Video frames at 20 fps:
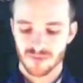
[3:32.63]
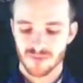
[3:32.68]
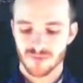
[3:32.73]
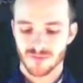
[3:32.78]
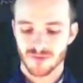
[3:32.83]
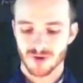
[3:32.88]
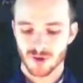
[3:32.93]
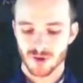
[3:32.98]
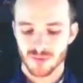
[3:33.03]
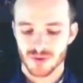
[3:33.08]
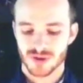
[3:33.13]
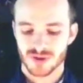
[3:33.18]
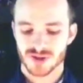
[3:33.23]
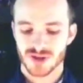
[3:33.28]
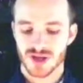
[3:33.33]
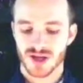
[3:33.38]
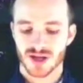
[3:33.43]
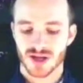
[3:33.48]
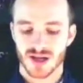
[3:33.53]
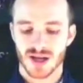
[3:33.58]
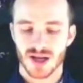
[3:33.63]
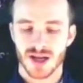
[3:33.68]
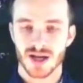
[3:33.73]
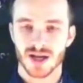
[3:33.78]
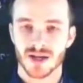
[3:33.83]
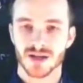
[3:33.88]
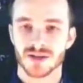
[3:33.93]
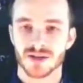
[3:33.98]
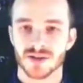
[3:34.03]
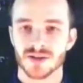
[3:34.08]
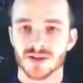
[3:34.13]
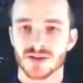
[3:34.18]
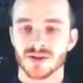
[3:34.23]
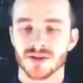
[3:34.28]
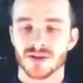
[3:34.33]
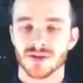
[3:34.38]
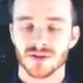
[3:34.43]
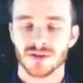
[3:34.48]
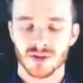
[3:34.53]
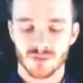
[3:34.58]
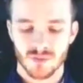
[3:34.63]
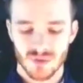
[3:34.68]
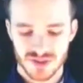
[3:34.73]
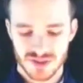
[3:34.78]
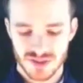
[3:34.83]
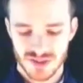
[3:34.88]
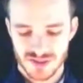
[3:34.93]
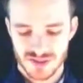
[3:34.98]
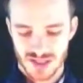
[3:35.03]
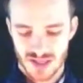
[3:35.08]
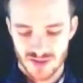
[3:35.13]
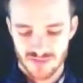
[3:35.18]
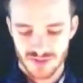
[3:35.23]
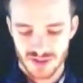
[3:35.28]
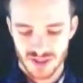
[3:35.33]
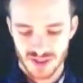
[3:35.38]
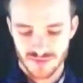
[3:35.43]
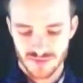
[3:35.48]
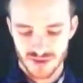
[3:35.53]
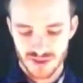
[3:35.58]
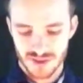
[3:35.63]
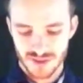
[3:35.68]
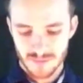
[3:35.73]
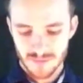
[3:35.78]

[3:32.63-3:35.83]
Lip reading: fingerprint check and the residence affidavit.